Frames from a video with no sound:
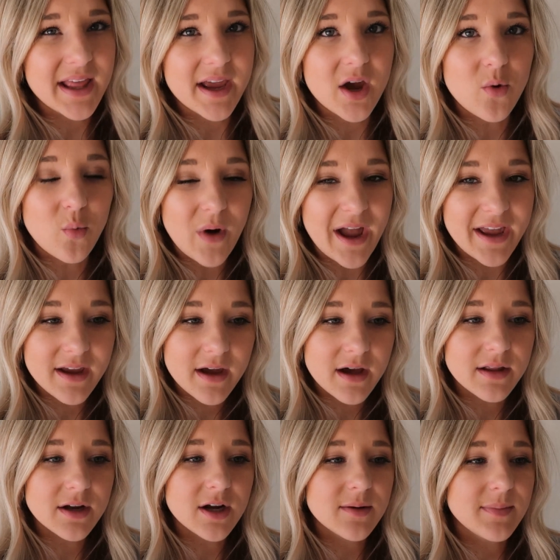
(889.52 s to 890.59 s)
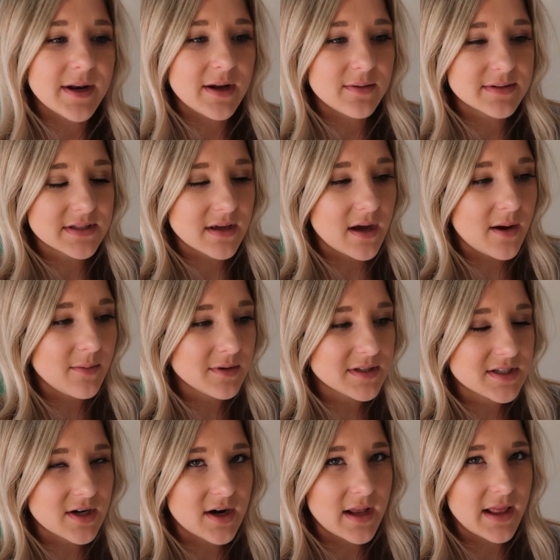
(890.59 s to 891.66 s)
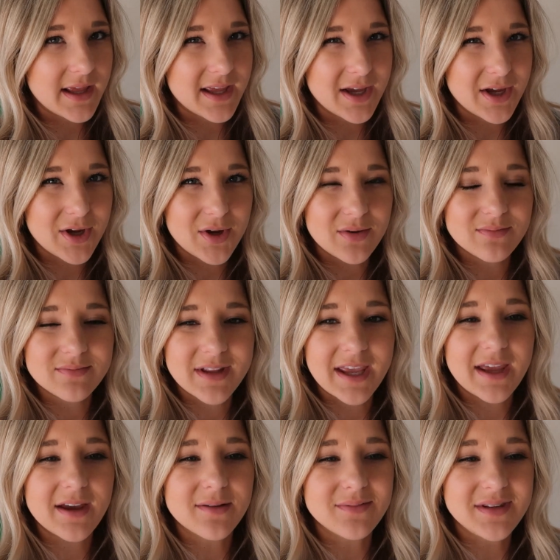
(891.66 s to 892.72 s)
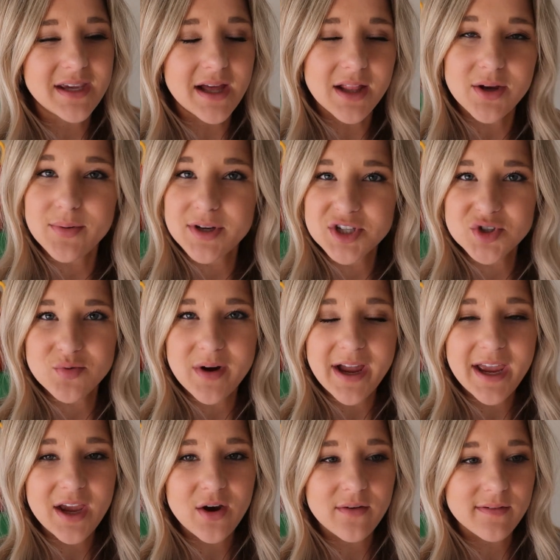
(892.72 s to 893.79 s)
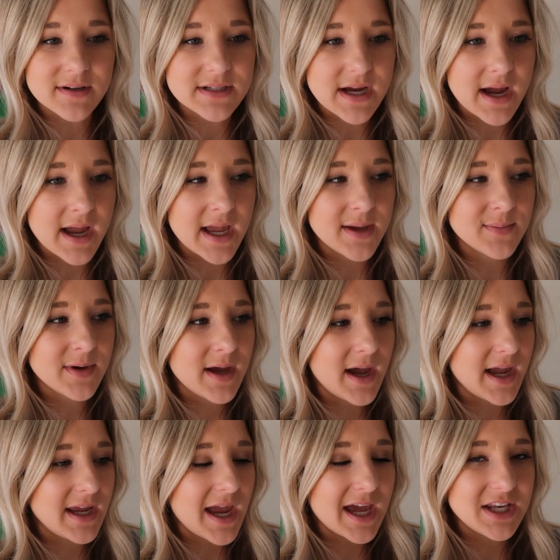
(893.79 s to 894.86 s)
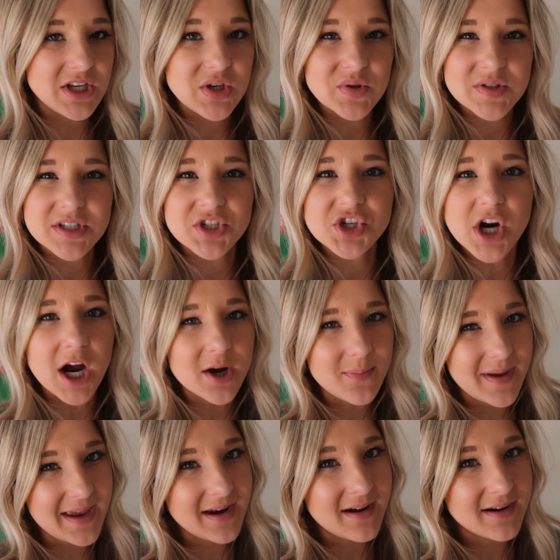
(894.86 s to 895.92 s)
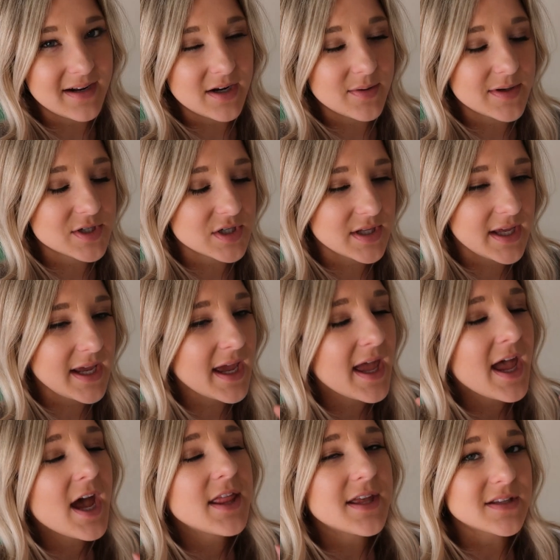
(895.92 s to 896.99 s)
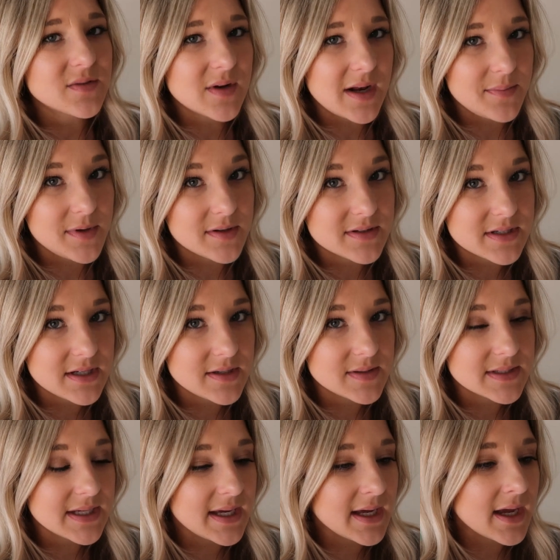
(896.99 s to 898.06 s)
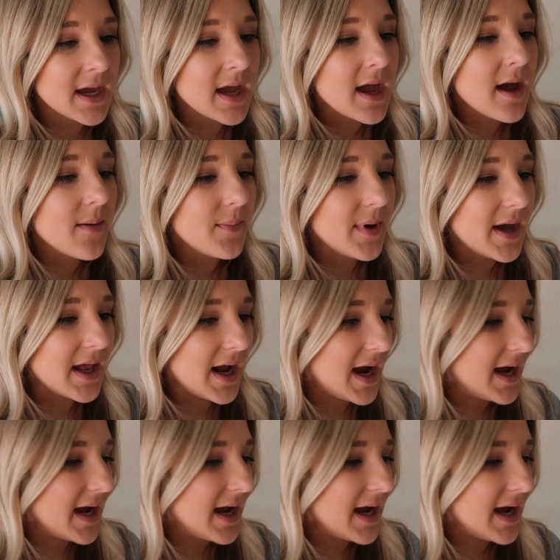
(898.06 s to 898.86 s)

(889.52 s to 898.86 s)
like a white color, but it was almost turning like a yellowish white over time. I had used chalk paint on it originally. That's what I'm used to using, but